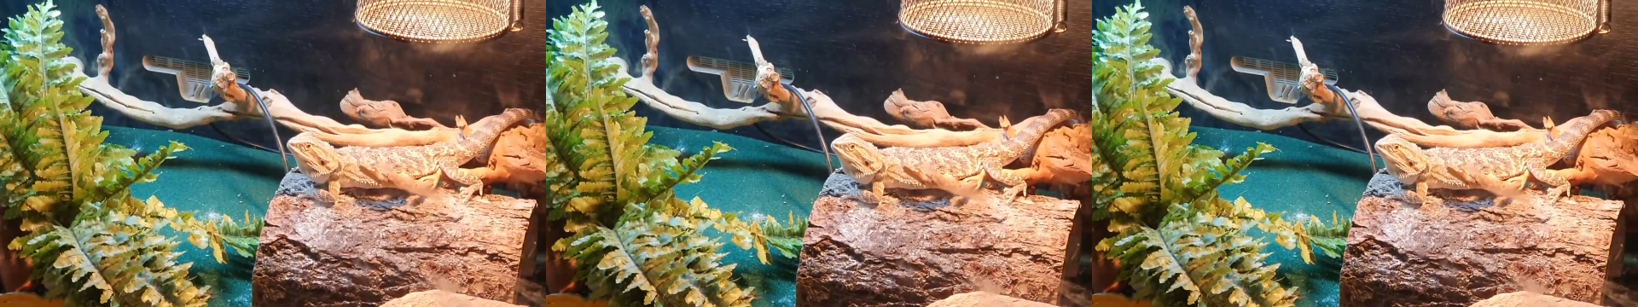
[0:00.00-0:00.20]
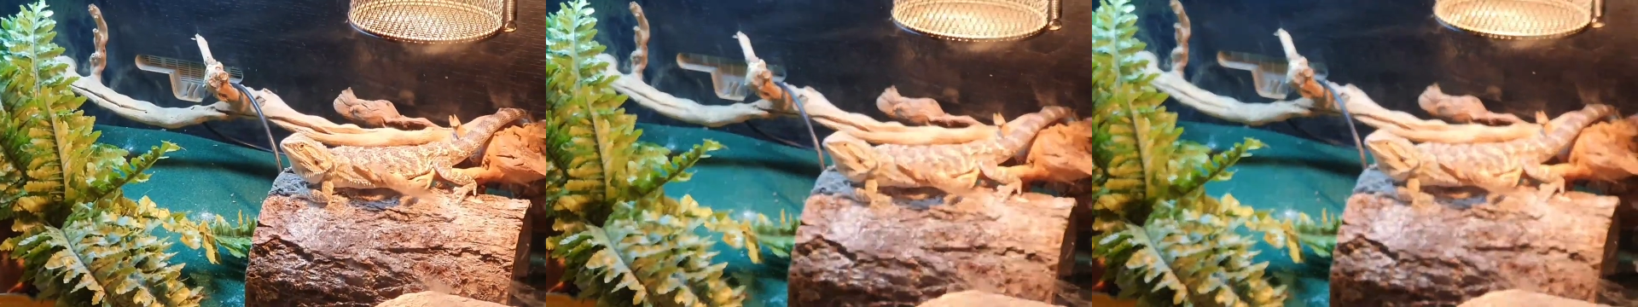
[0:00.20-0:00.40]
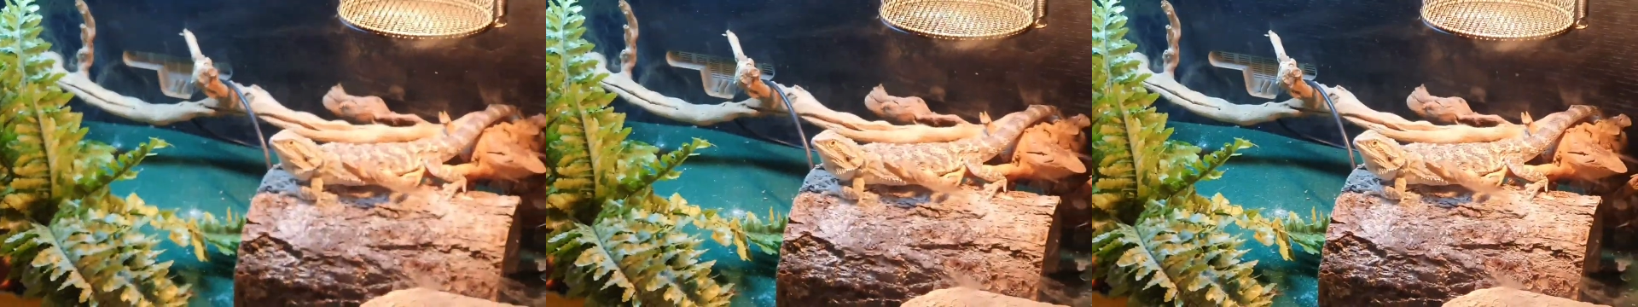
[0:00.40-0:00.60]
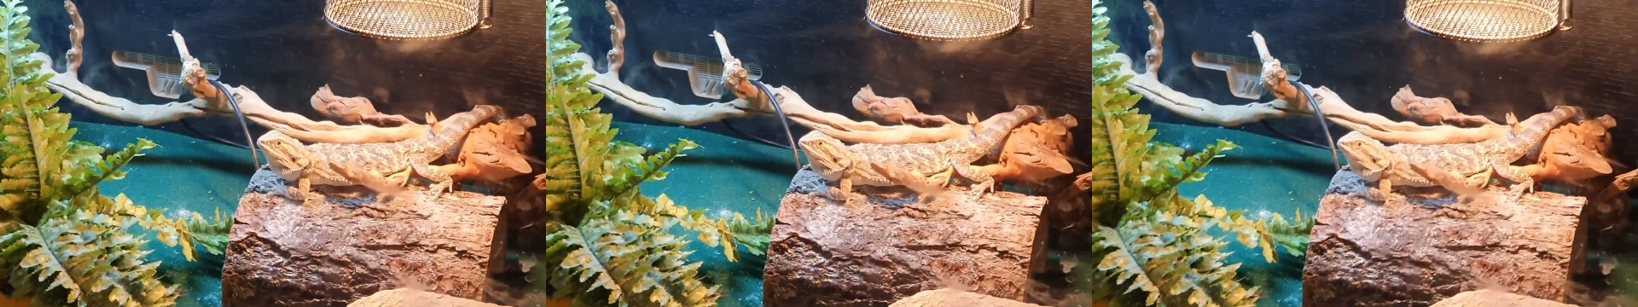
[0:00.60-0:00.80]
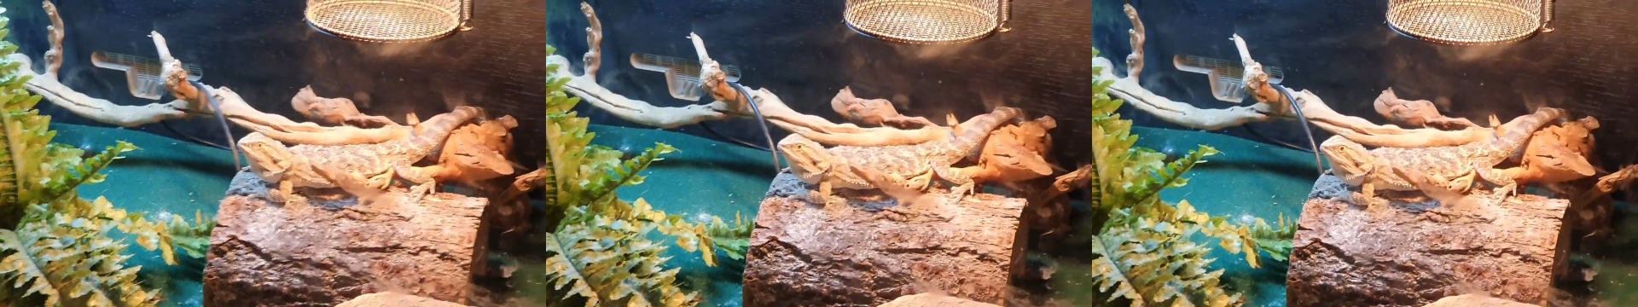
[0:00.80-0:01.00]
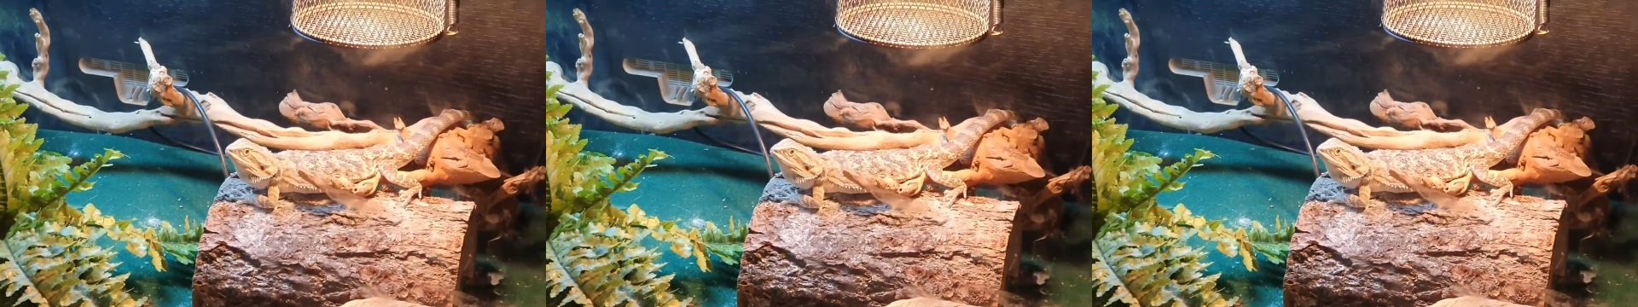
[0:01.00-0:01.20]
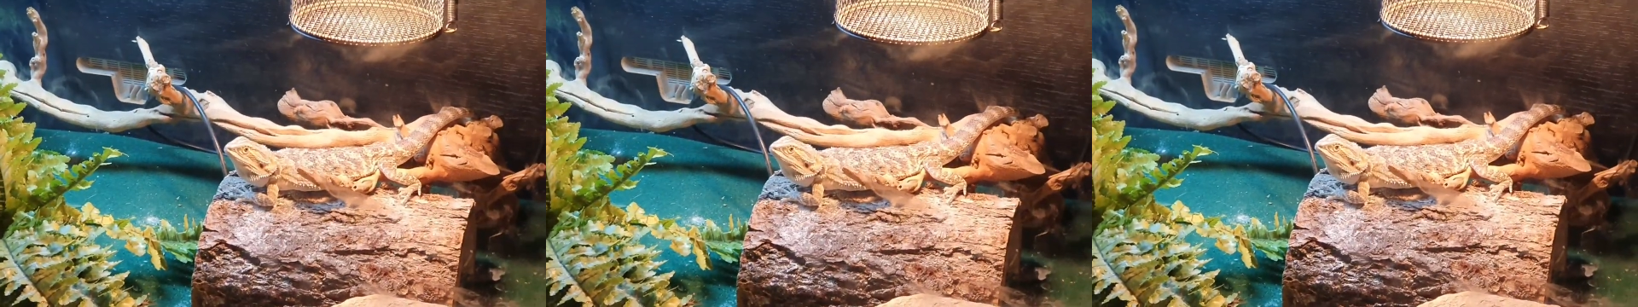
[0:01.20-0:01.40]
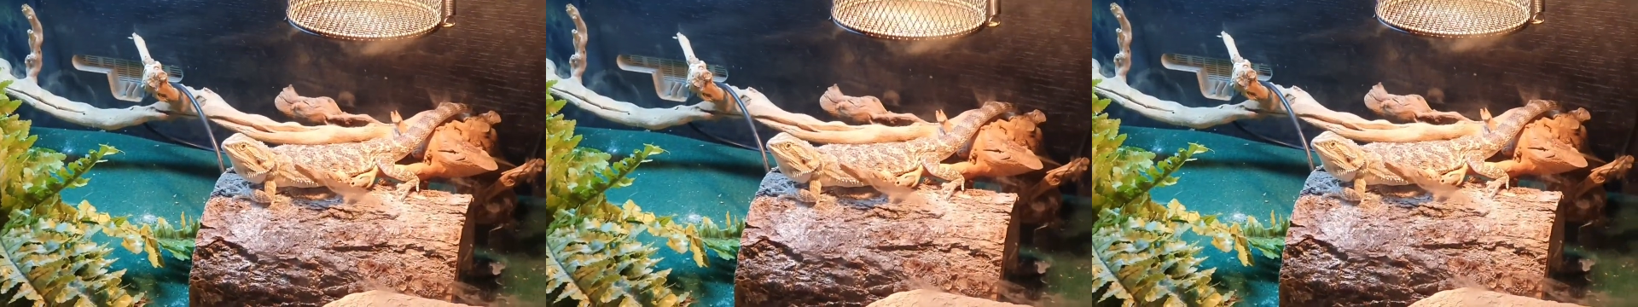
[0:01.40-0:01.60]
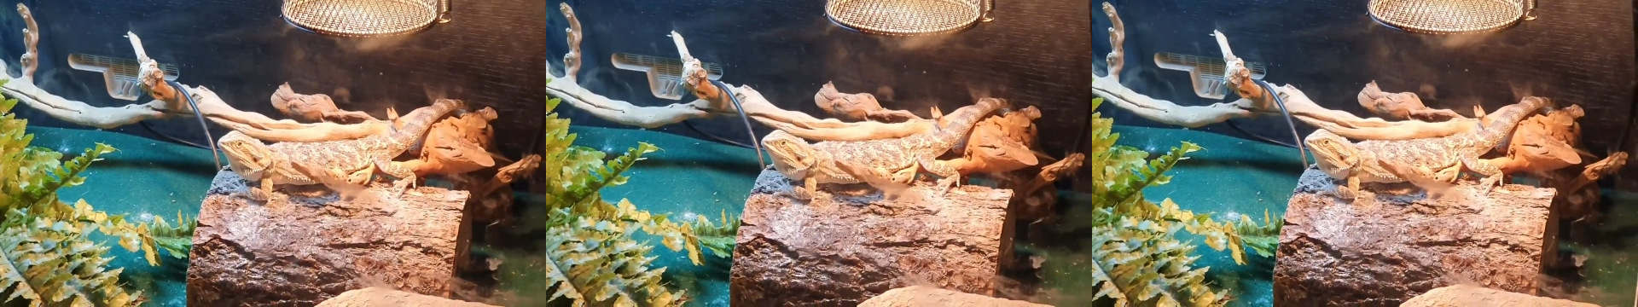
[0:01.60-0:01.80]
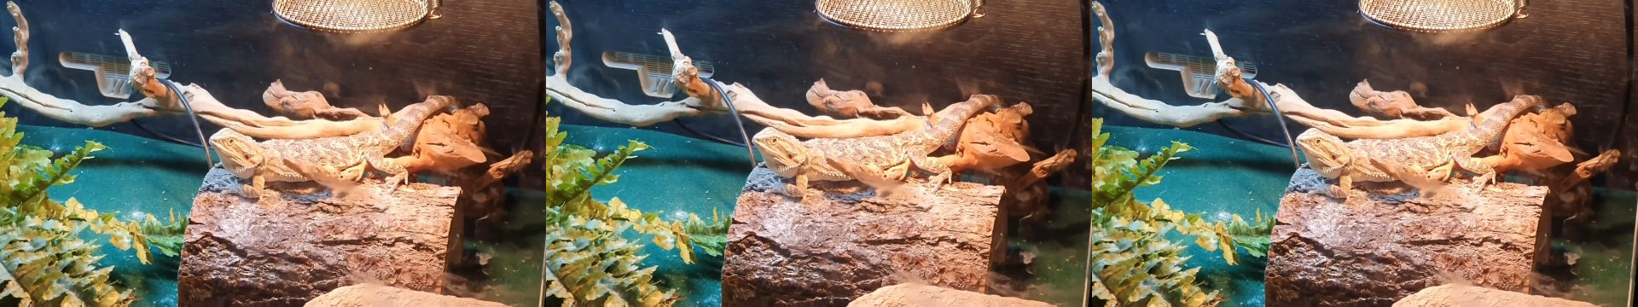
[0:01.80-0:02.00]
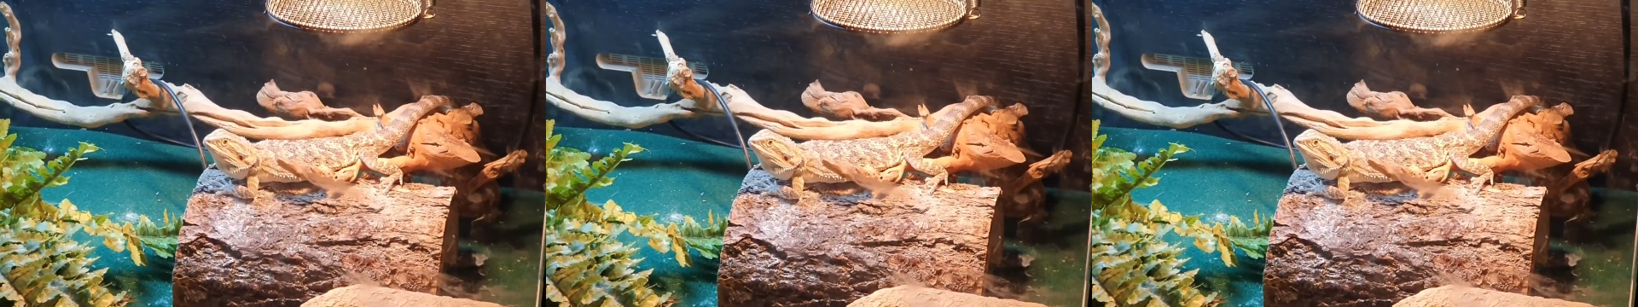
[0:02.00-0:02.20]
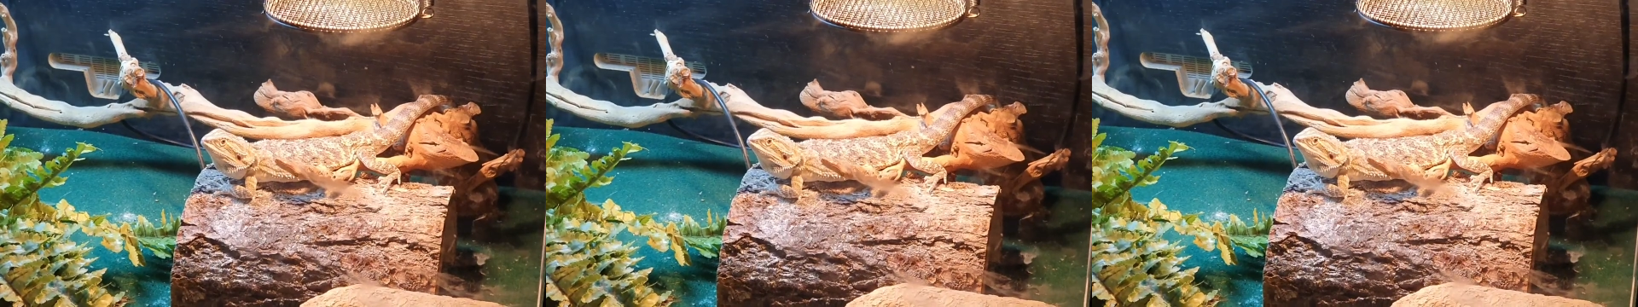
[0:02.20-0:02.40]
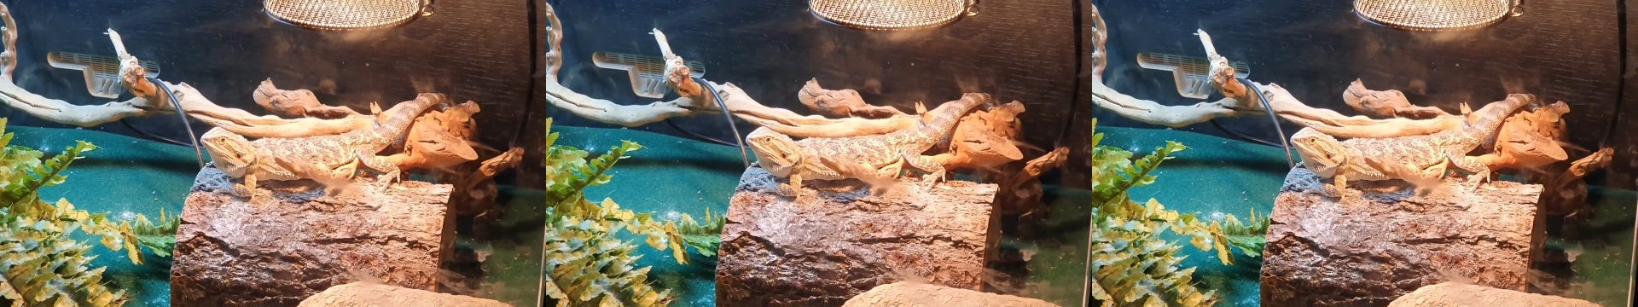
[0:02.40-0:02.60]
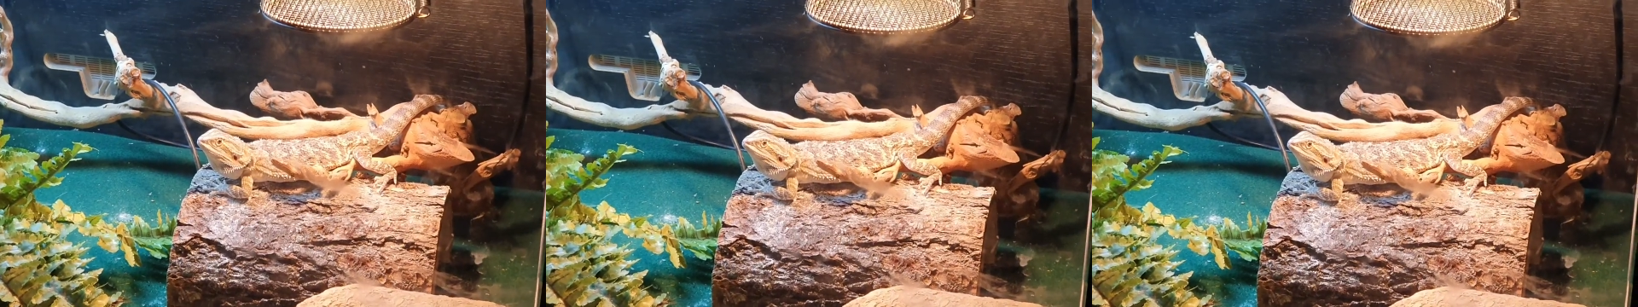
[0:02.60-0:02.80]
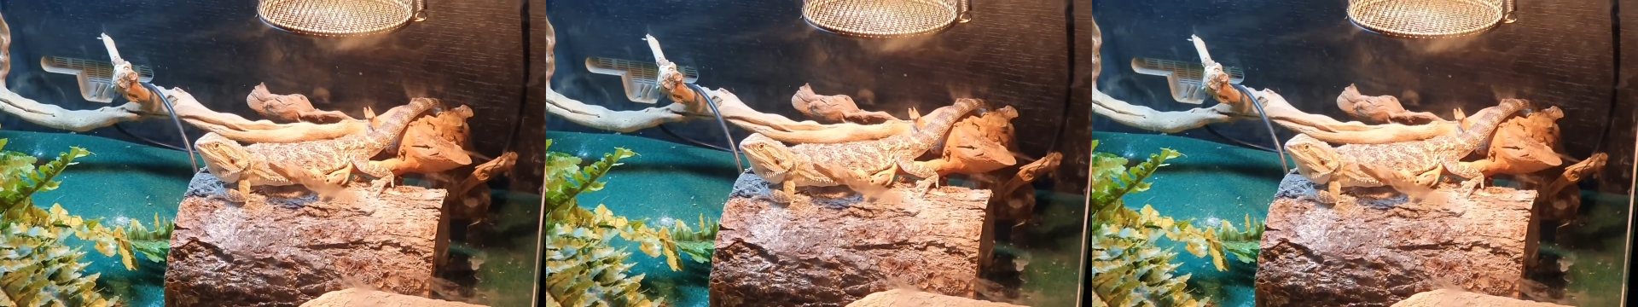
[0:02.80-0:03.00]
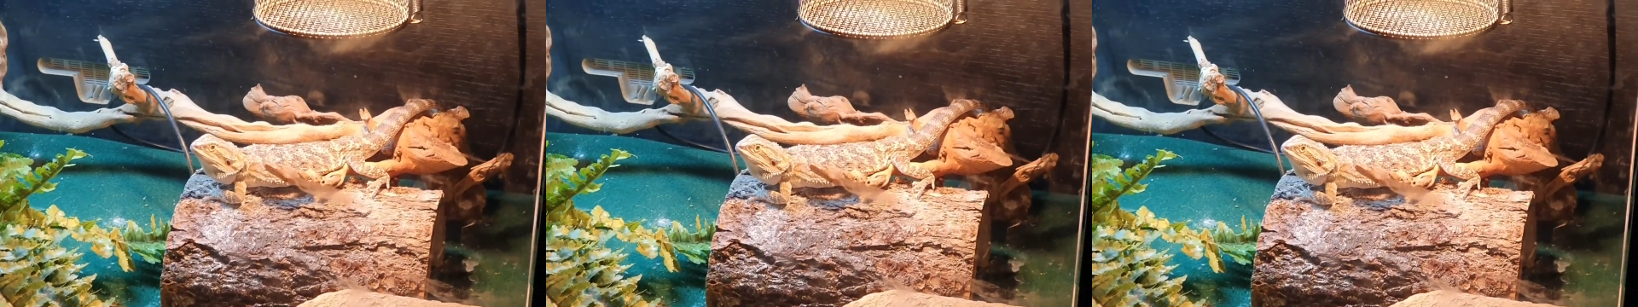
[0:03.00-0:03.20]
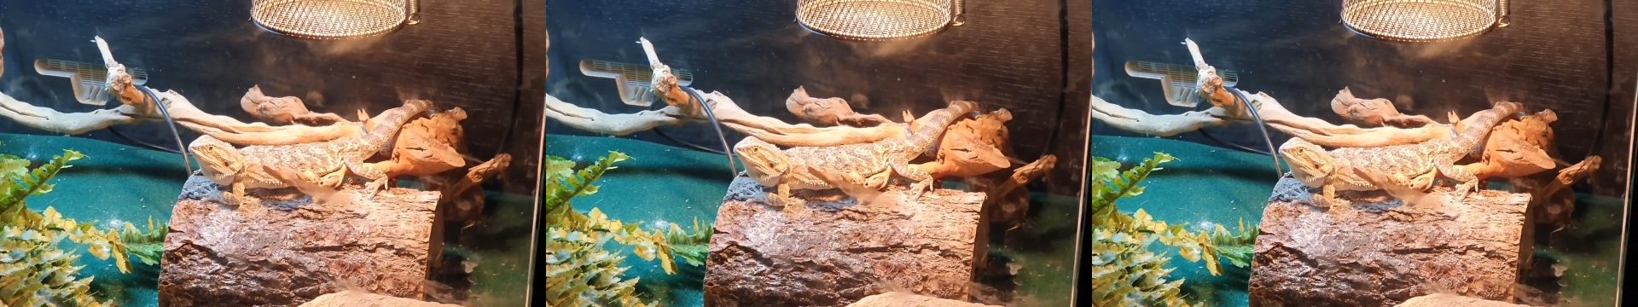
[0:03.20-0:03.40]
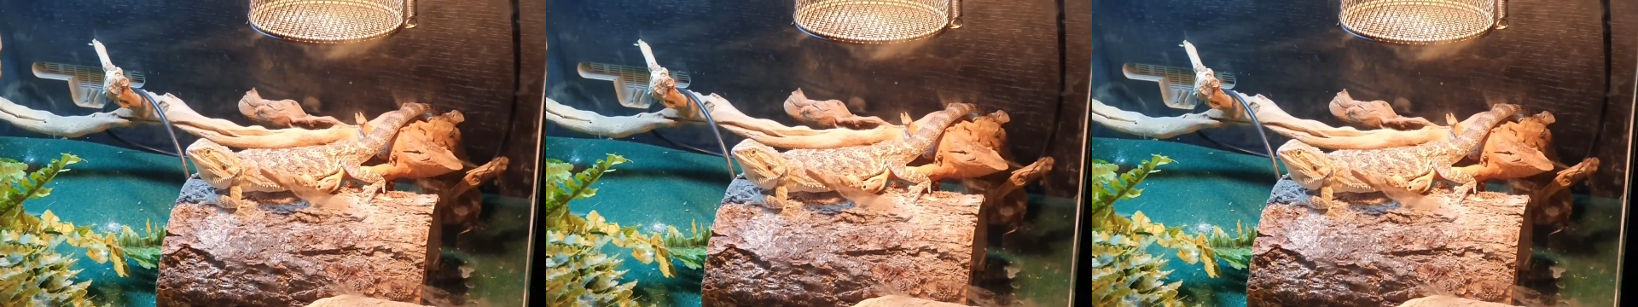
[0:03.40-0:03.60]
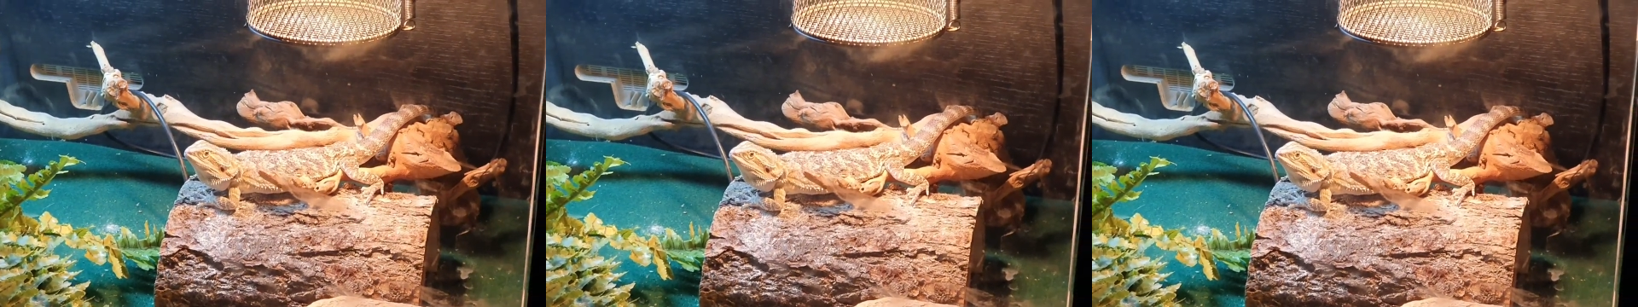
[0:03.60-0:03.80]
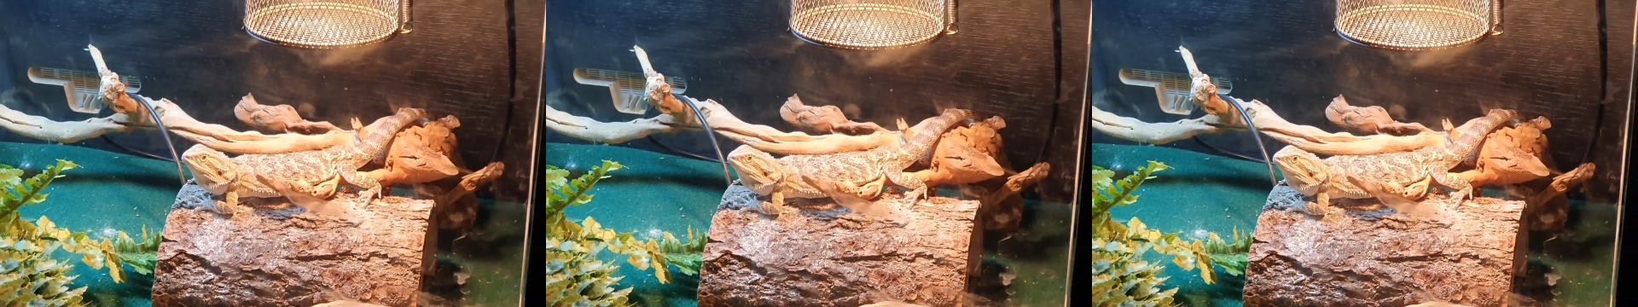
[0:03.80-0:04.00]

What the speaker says: Nobody's mouth can be seen.